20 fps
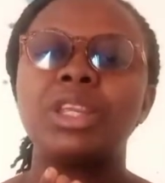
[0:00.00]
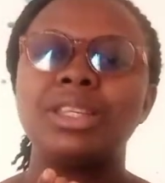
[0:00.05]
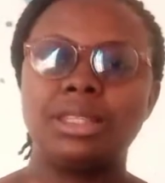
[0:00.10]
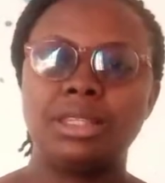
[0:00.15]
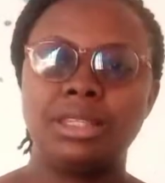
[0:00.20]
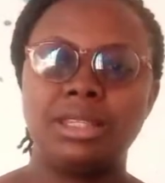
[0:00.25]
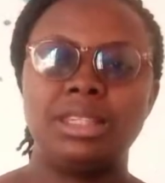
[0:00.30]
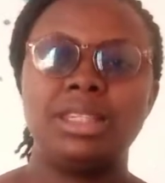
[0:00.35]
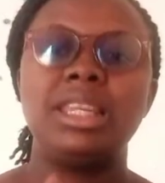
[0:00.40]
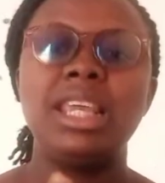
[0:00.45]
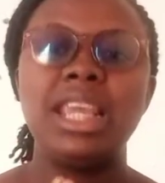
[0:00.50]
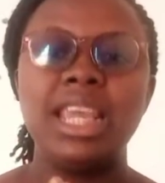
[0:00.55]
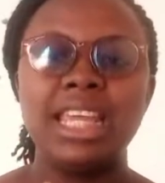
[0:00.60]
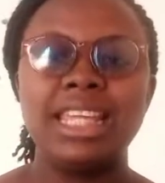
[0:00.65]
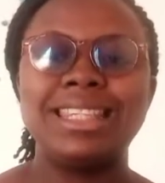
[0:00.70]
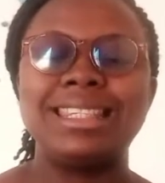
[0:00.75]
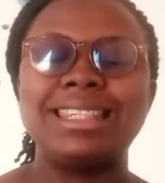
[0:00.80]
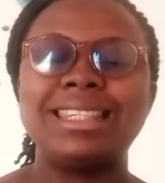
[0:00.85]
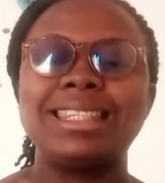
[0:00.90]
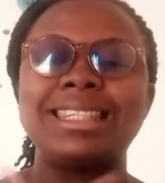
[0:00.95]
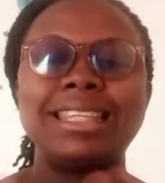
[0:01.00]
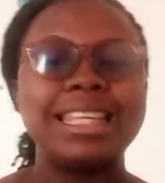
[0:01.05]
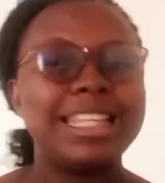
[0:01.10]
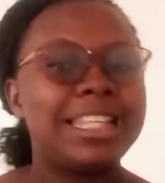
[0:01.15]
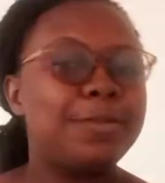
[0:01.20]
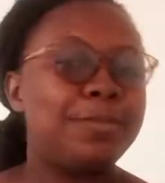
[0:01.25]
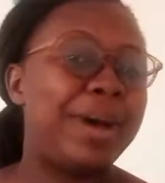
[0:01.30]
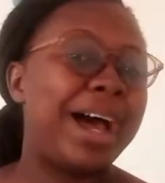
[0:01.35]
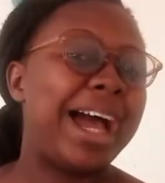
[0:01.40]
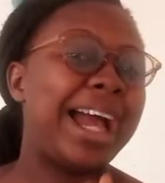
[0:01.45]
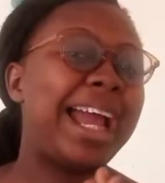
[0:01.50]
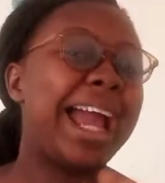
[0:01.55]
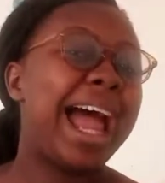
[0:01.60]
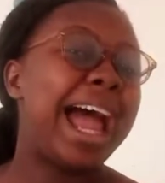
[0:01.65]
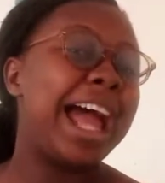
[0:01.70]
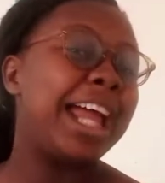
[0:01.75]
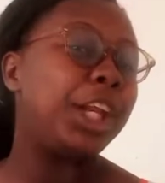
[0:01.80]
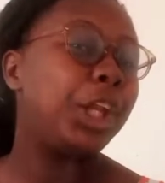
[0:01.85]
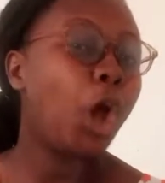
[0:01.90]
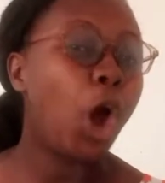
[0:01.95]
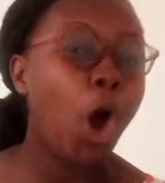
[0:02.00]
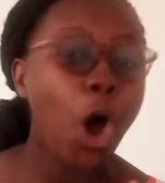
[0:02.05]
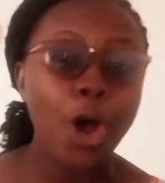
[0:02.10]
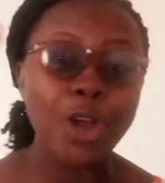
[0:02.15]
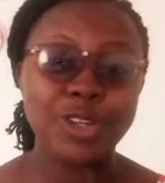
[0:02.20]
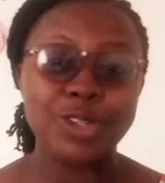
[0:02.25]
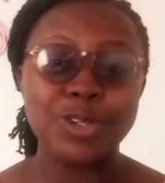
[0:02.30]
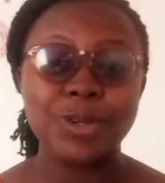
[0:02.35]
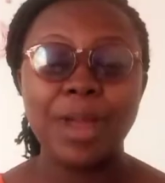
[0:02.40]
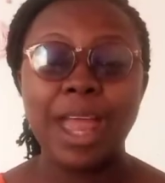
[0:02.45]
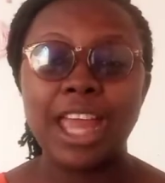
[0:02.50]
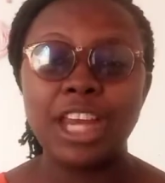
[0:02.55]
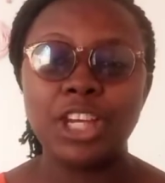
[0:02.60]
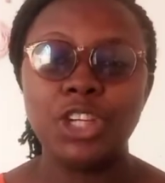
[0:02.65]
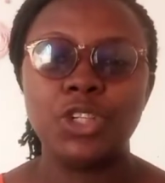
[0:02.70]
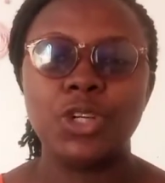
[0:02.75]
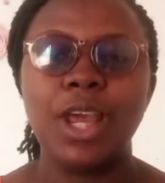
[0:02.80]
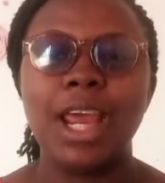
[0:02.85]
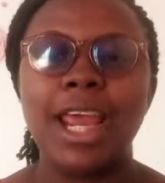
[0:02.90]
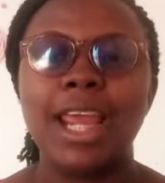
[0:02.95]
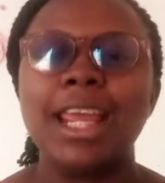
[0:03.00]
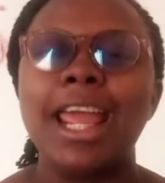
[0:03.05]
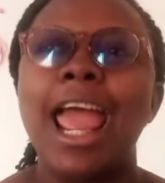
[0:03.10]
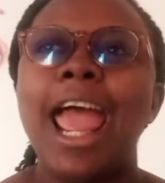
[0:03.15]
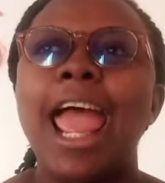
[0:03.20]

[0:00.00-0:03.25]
to see it, sit back and also enjoy.